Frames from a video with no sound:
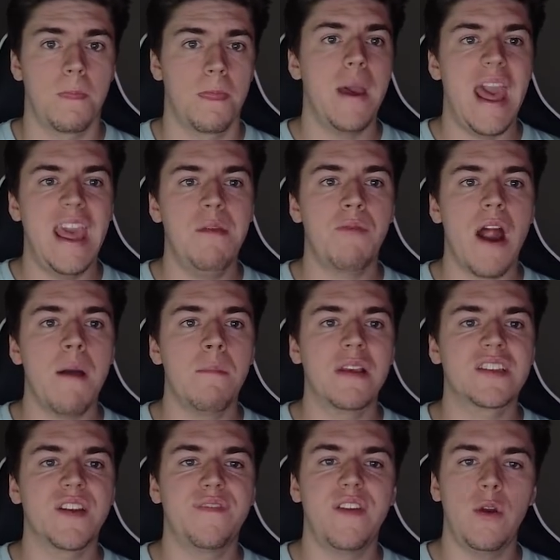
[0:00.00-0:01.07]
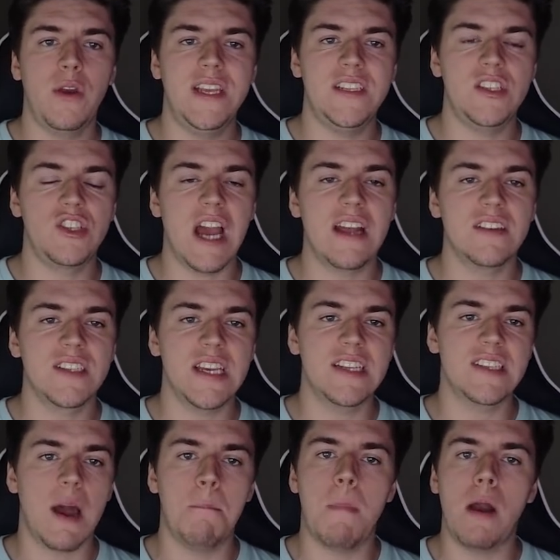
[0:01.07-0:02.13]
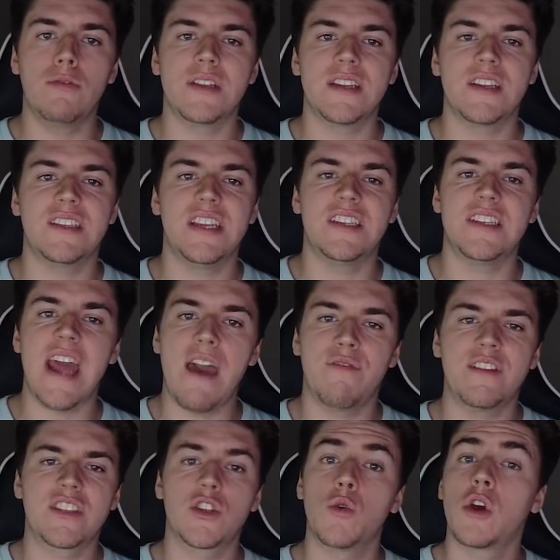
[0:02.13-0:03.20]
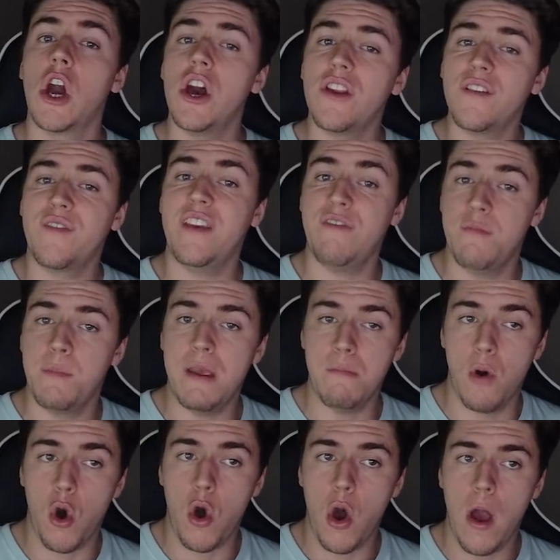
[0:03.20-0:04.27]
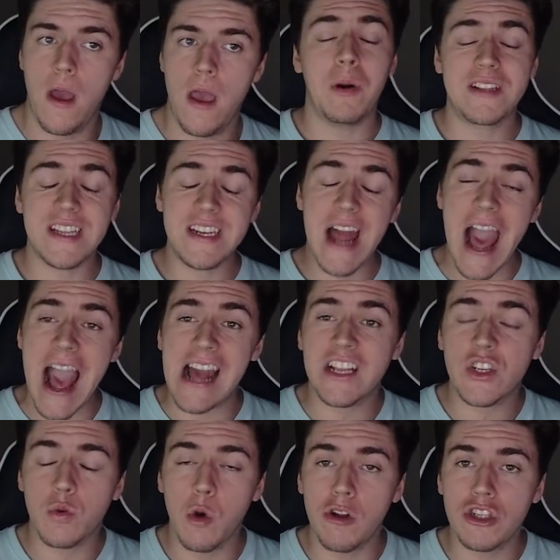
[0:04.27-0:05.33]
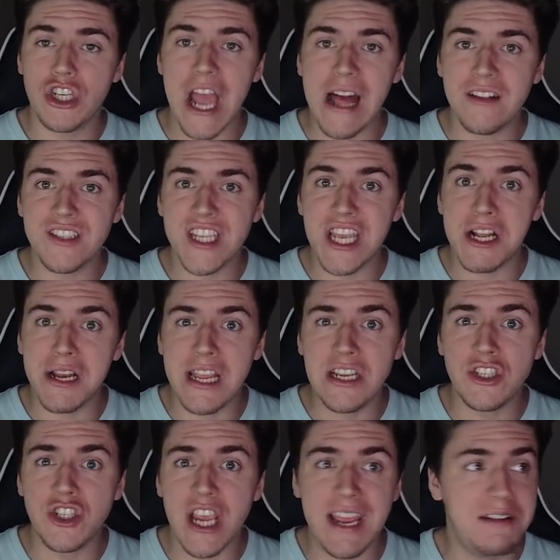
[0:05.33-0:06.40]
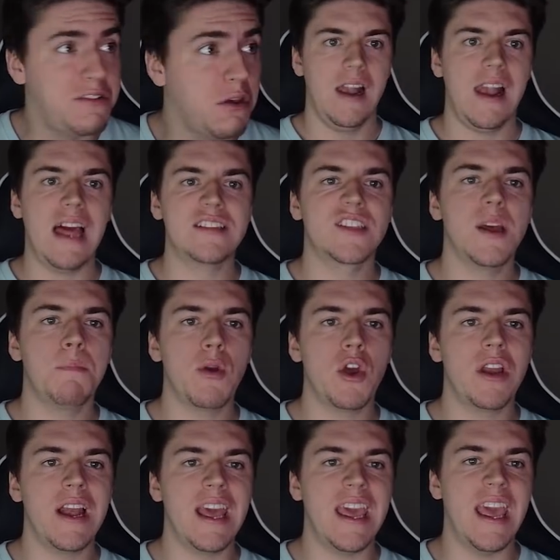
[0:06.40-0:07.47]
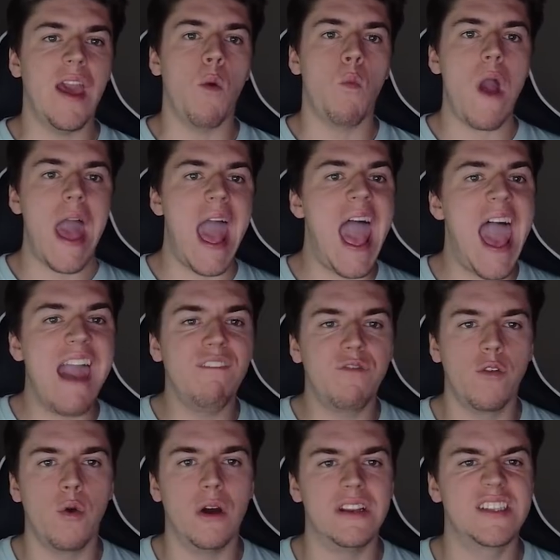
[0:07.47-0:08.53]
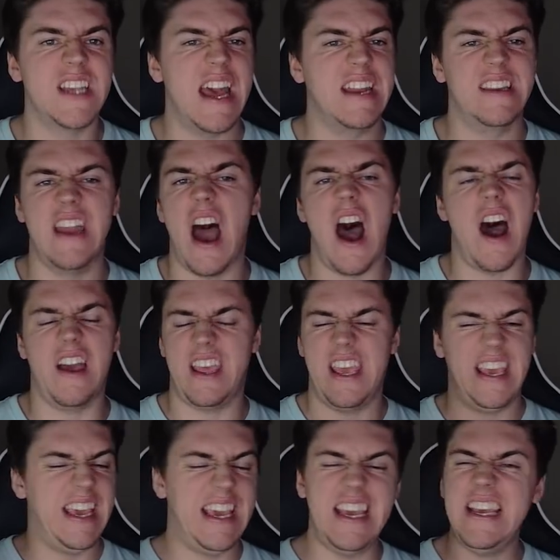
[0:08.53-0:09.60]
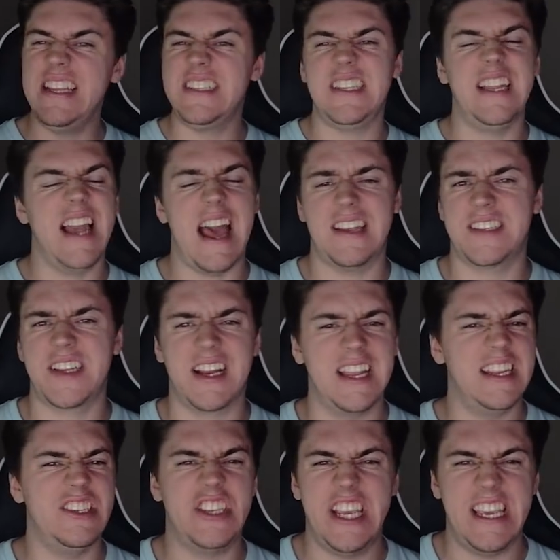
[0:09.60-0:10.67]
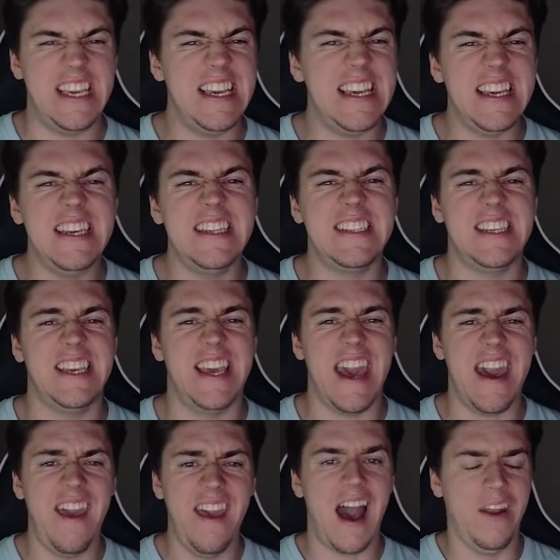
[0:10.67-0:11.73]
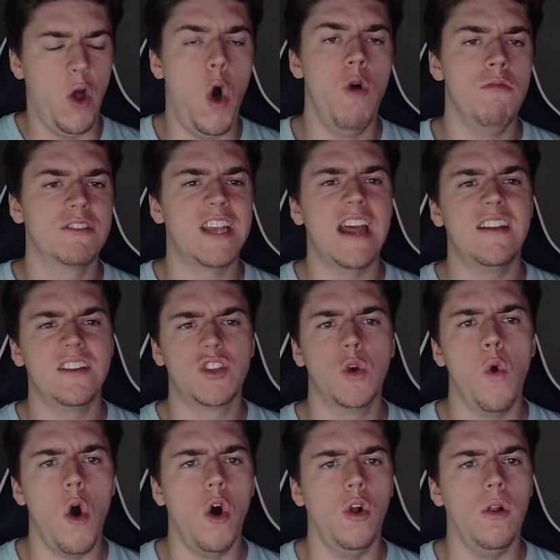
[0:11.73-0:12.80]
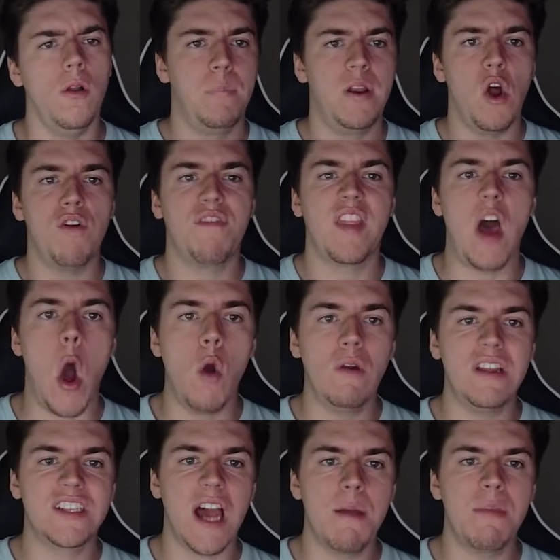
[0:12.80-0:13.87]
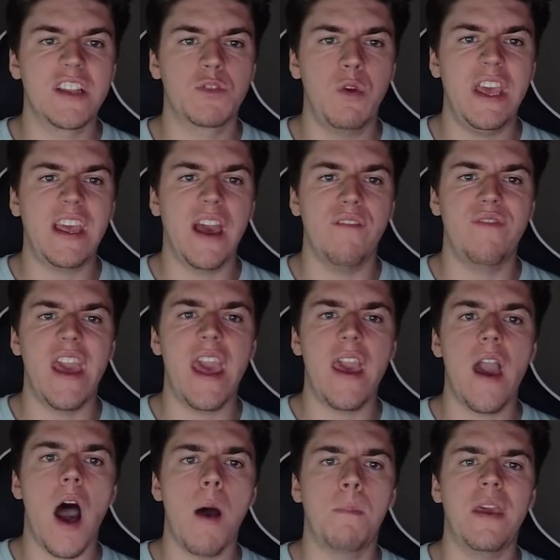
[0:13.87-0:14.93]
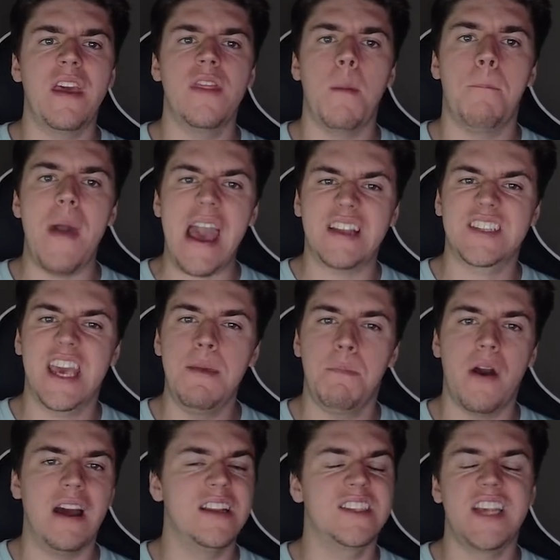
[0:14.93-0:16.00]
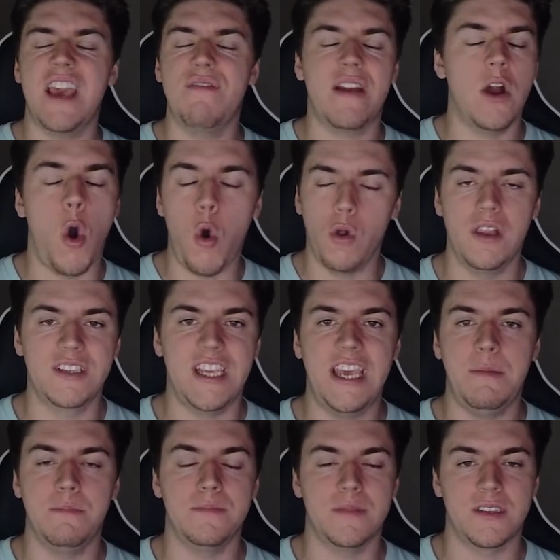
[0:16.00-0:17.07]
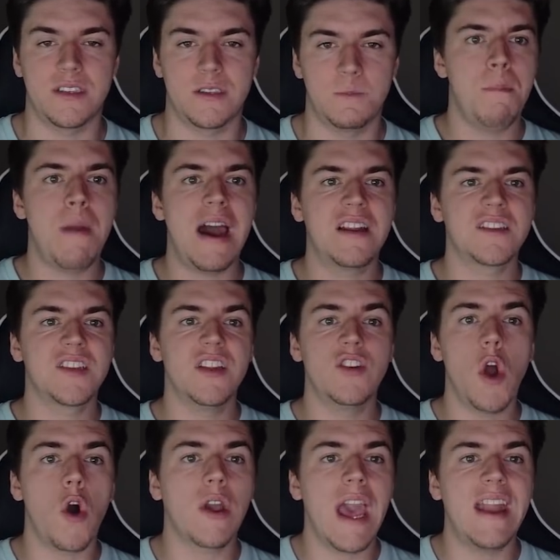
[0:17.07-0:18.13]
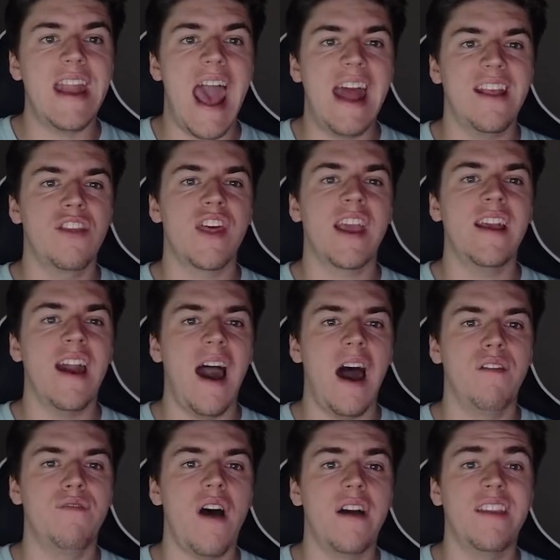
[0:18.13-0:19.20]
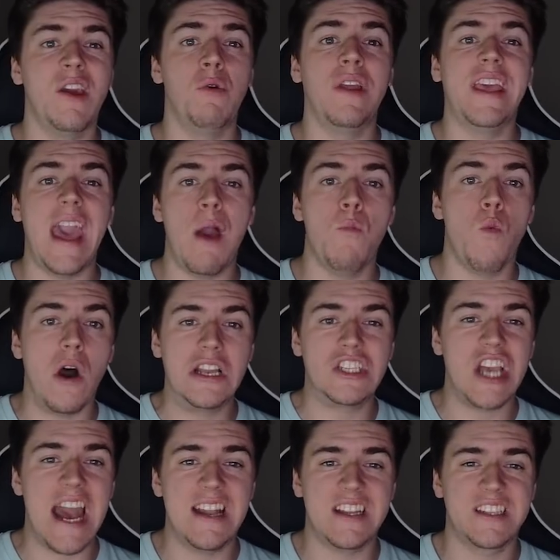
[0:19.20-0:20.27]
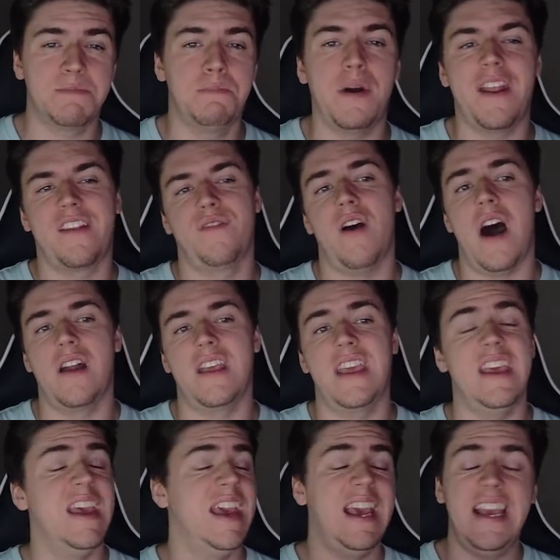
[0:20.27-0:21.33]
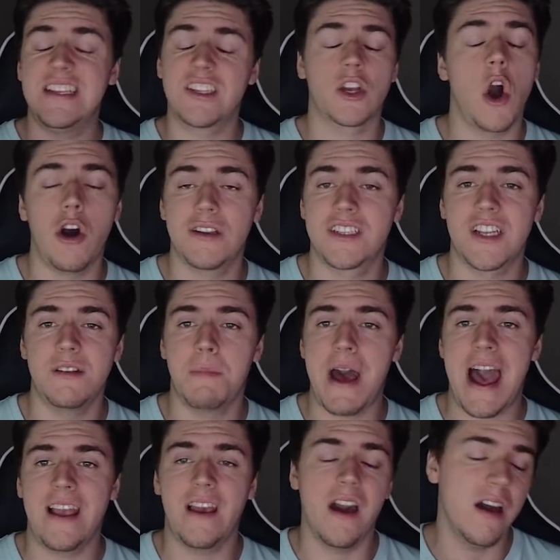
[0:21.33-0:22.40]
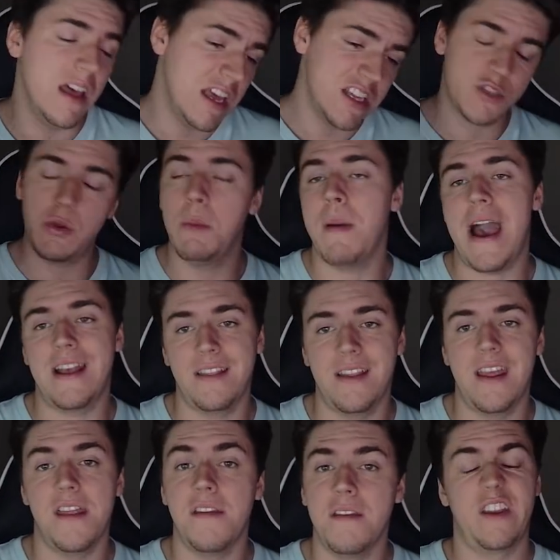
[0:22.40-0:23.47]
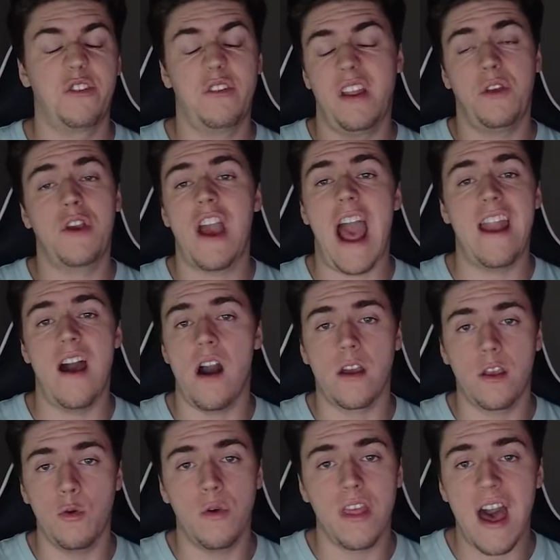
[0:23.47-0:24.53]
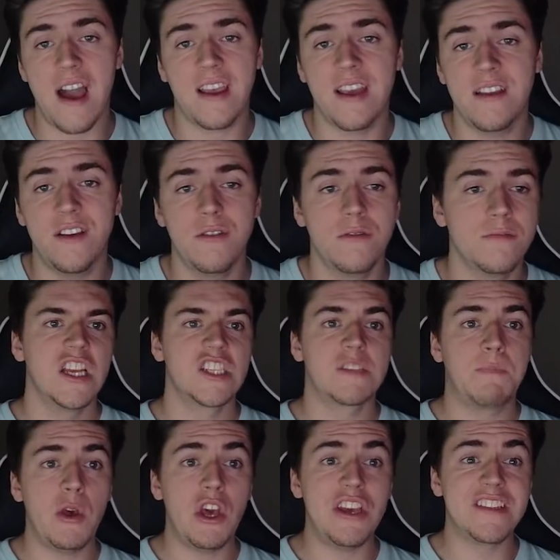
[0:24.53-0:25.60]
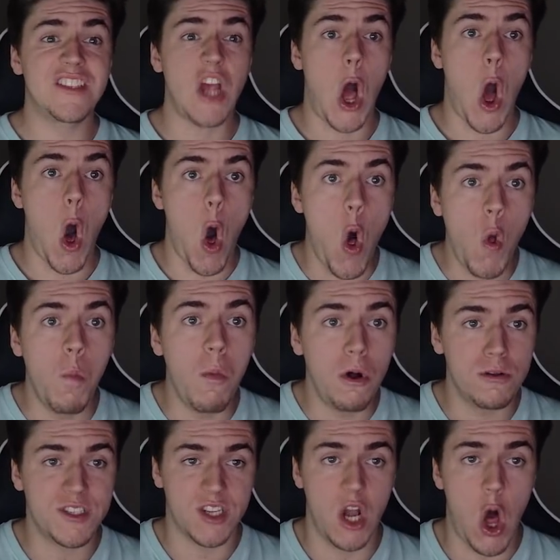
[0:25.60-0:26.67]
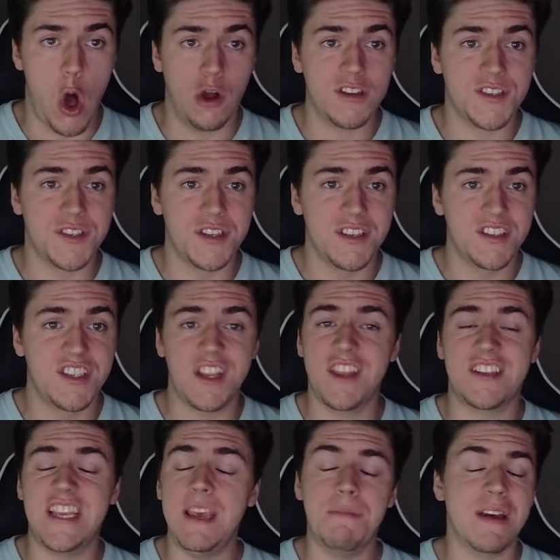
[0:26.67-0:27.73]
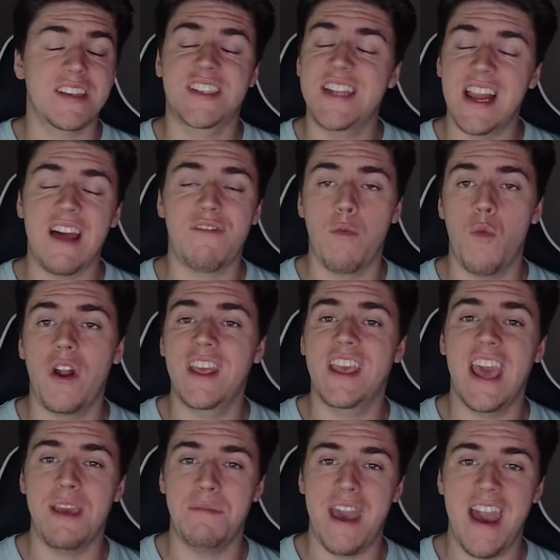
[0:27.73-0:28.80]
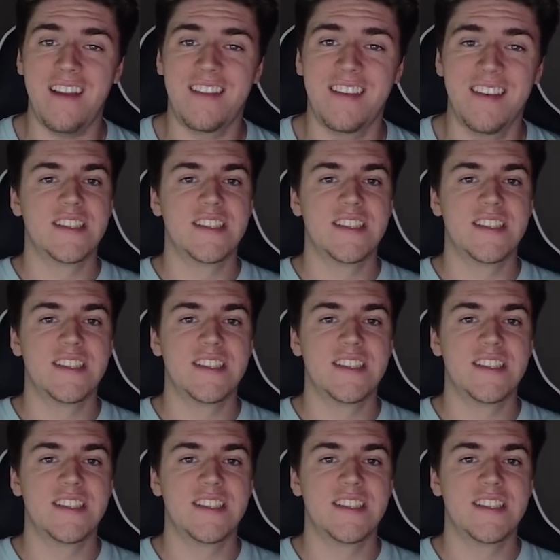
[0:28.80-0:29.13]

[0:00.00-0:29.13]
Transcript: But Abraham missed a few easy chances and Mount did a decent effort, so could have even been more. But an actual Chelsea clean sheet. Leicester-Burnley, where everyone said, nah, easy Leicester clean sheet, easy, yeah? And almost ended 2-2. But not for the only time this week, VAR being the best keeper and saving all the teams. But Maddison not getting anything, and Vardy only getting one chance, but it's Vardy. He's a constant banger, so he banged it in. And you can't argue with that, can you? Spurs almost lost to the team that still haven't won a game yet.